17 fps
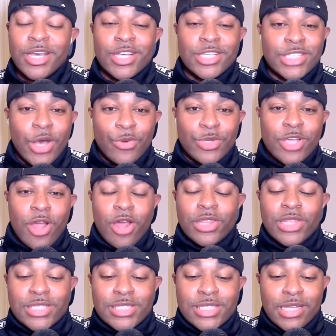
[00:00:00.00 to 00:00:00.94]
So it's
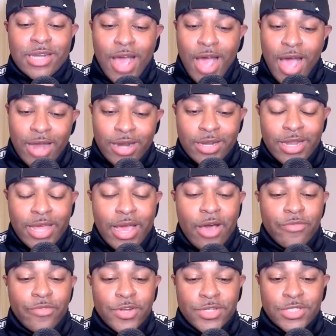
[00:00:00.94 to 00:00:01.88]
Karlissa and Ahna
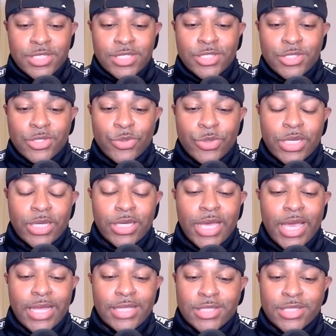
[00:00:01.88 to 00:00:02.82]
now versus
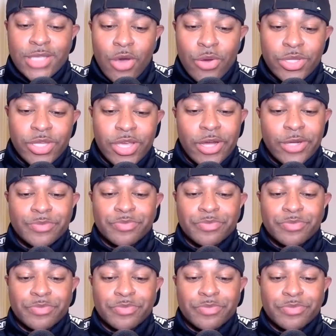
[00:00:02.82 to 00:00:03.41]
Suki and Tokyo.